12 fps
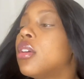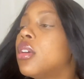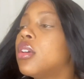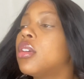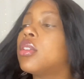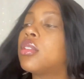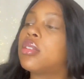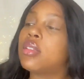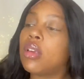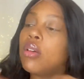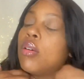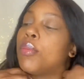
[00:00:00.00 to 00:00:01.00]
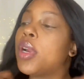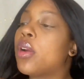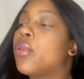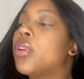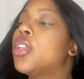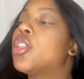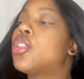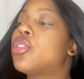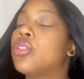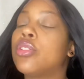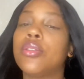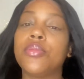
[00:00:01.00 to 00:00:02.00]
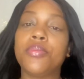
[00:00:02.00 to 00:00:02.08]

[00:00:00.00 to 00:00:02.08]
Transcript: so I'm not really sure.